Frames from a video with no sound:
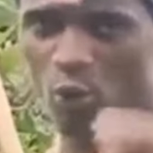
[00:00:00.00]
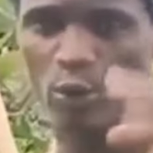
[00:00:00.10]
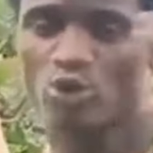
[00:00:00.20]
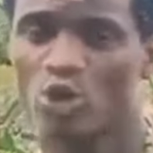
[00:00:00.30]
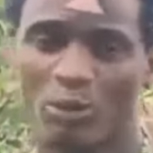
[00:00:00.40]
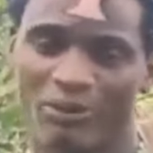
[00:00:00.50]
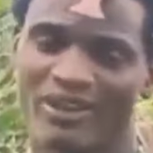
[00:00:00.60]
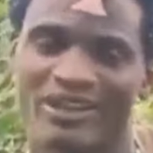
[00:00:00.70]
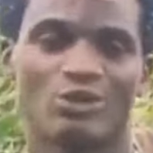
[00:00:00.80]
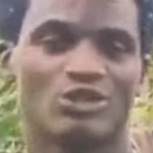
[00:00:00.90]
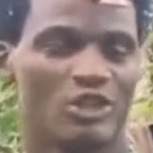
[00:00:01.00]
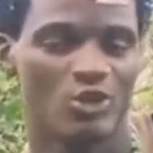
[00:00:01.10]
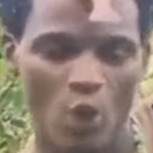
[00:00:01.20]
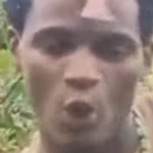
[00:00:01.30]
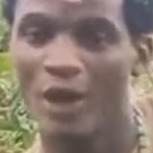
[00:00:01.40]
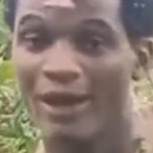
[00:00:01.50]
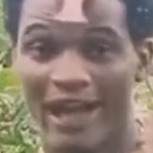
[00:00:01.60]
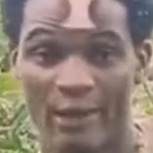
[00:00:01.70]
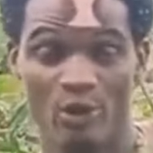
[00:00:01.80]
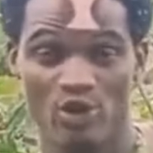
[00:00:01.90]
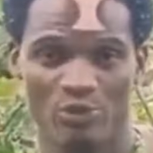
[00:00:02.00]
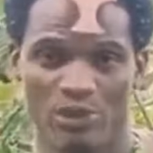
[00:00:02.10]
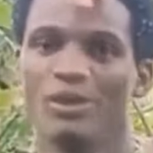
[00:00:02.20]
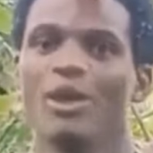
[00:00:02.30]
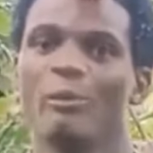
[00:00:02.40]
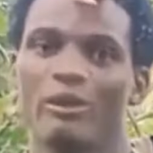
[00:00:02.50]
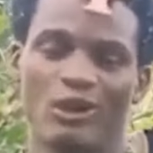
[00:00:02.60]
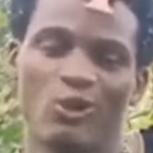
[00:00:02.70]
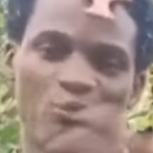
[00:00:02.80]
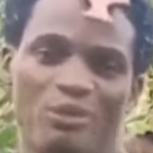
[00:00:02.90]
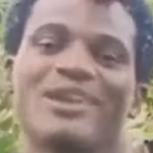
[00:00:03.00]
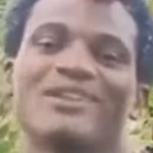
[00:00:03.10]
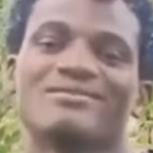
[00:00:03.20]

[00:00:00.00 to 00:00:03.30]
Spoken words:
But some of them, they will say, no, I must pay. But I will pay.